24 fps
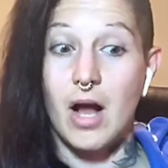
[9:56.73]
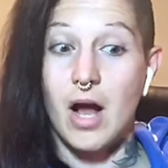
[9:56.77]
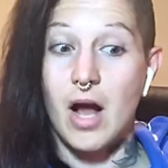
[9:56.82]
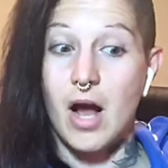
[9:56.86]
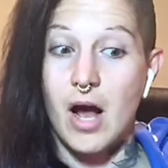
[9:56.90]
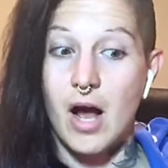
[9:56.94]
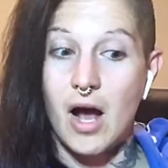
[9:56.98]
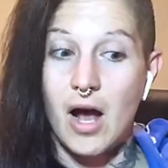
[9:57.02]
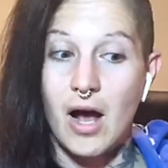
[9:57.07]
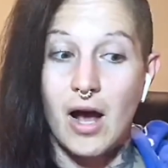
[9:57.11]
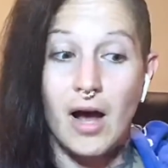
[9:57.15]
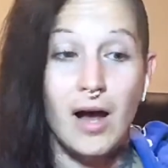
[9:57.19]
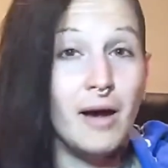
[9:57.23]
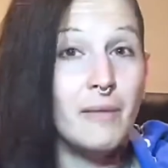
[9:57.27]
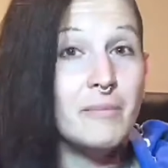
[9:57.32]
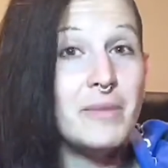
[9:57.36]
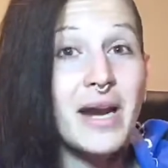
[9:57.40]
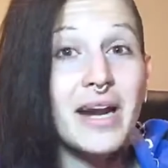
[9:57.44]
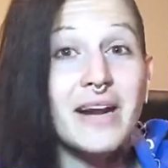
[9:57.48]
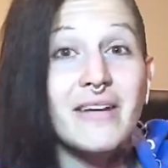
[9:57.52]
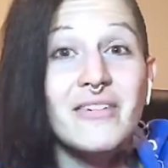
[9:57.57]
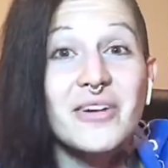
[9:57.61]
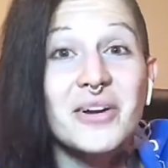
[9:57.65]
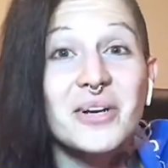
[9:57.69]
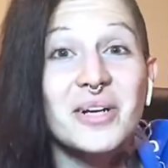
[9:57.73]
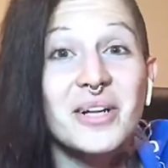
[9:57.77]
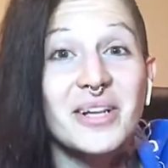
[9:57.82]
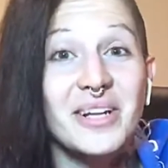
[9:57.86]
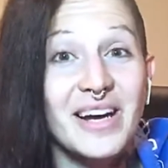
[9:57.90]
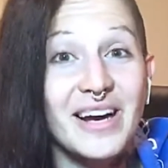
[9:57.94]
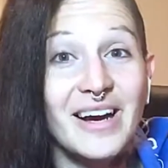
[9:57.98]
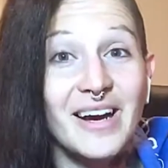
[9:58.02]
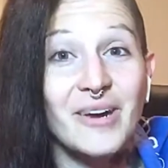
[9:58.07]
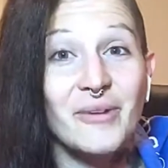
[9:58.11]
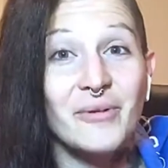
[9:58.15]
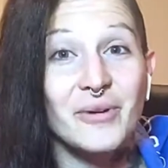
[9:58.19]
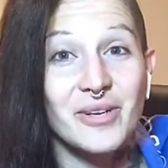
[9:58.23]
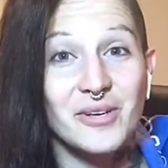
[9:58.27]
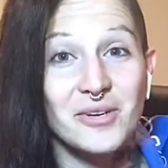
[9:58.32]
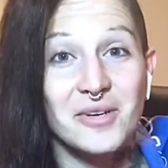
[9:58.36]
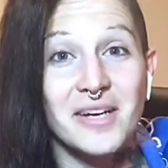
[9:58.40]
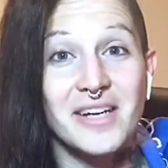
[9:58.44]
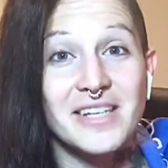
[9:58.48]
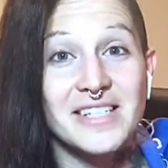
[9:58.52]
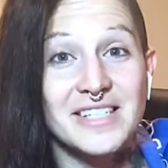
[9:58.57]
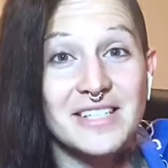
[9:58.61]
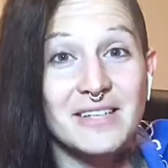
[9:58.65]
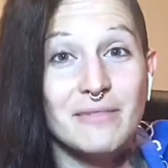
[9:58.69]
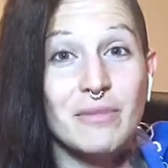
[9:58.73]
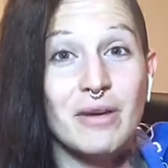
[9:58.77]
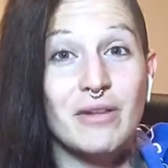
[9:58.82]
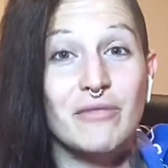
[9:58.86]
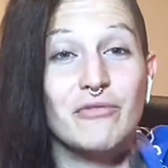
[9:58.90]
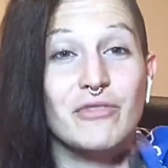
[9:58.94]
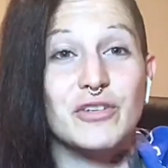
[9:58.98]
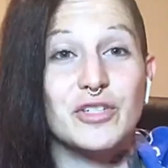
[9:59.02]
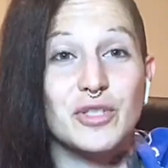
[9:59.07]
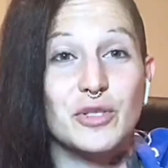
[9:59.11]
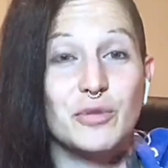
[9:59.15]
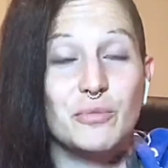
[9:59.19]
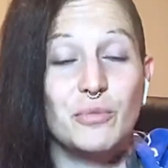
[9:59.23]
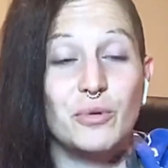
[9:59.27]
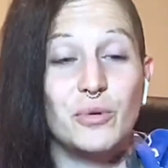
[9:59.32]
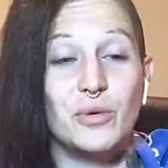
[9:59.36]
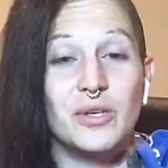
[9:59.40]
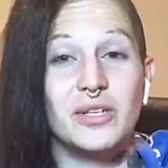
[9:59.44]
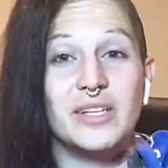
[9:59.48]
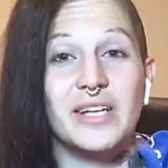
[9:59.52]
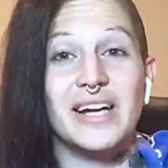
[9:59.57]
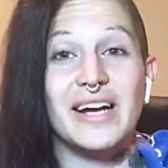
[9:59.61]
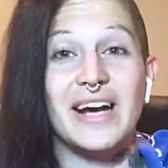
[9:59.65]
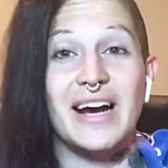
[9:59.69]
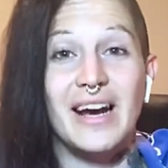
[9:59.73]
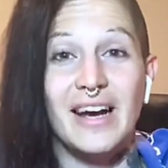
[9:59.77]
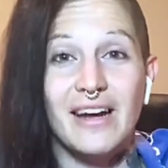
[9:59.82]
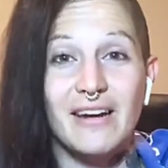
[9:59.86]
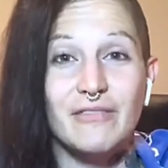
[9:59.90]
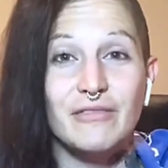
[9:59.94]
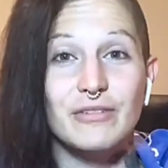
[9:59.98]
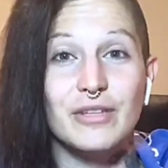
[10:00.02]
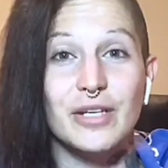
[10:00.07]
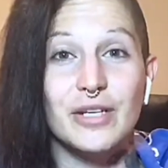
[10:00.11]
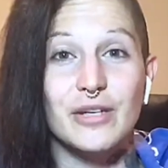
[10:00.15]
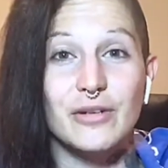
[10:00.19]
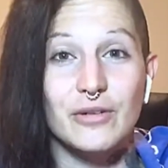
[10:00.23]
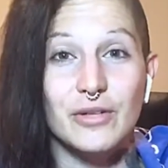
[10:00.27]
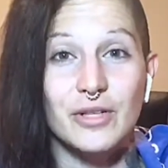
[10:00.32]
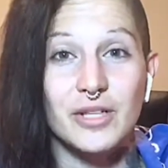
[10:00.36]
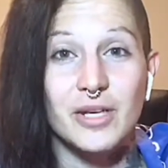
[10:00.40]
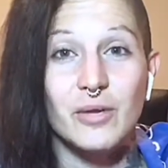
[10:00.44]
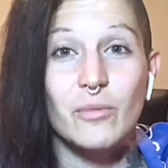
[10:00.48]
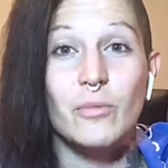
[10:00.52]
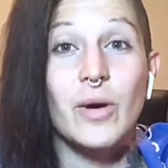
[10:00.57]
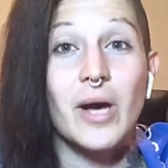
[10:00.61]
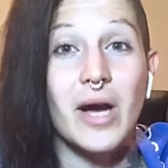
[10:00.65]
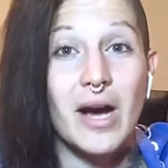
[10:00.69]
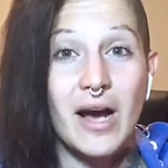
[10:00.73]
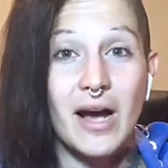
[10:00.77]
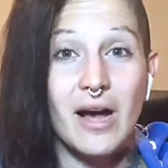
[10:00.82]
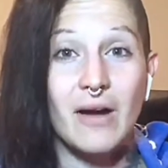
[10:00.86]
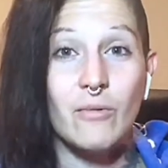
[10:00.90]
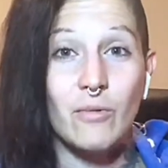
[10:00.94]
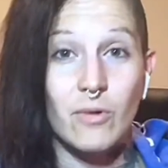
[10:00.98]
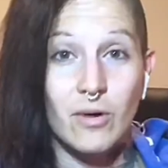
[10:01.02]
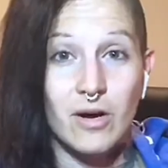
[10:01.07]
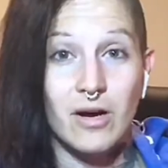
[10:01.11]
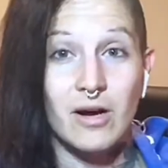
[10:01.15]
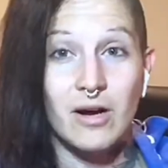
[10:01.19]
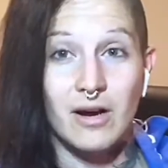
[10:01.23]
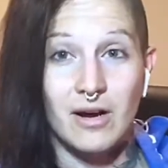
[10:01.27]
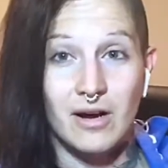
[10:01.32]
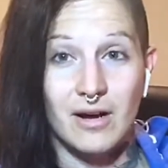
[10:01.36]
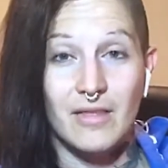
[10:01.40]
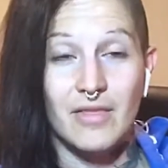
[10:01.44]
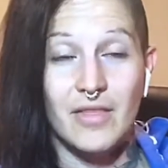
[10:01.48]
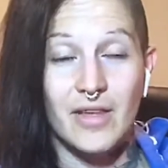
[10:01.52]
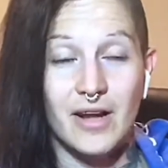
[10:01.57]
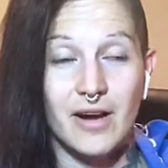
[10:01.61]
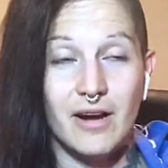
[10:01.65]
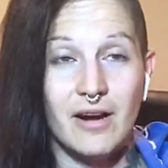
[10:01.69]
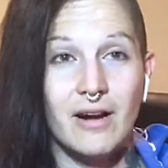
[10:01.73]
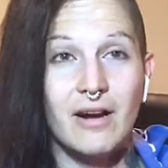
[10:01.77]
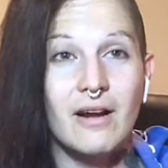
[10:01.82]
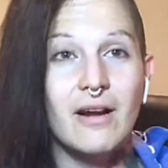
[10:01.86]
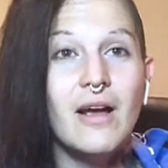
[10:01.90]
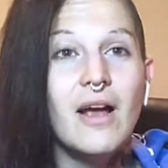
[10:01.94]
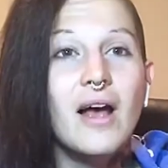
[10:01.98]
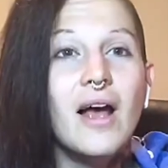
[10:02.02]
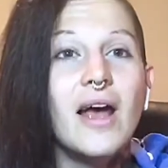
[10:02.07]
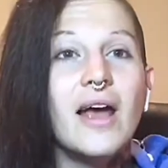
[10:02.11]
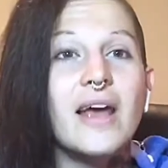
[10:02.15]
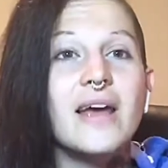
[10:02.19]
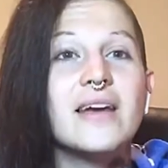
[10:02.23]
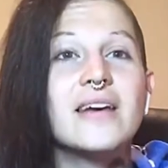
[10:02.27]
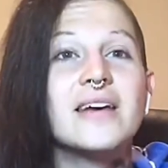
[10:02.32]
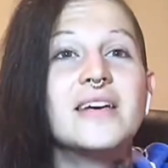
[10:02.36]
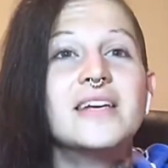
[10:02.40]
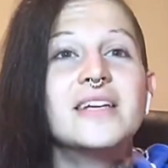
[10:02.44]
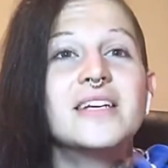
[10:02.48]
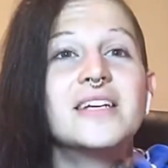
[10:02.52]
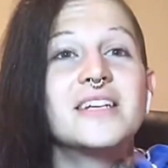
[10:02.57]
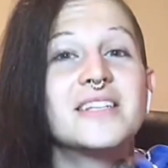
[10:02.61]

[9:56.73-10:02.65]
I'm not even gonna lie, when you guys see my vision board, like I have literally what I want on there is